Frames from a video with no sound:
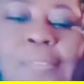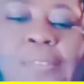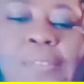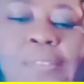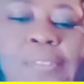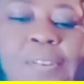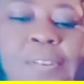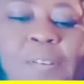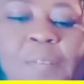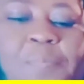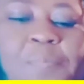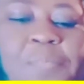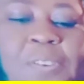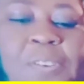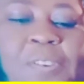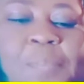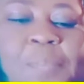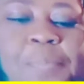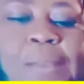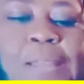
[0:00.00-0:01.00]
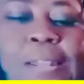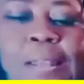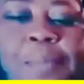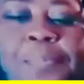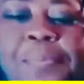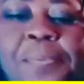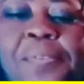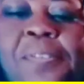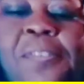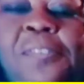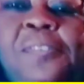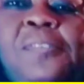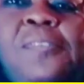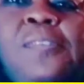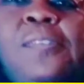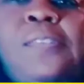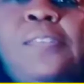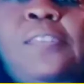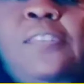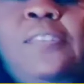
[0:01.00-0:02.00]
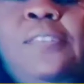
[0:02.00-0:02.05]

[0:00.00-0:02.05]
Open your pineapple juice.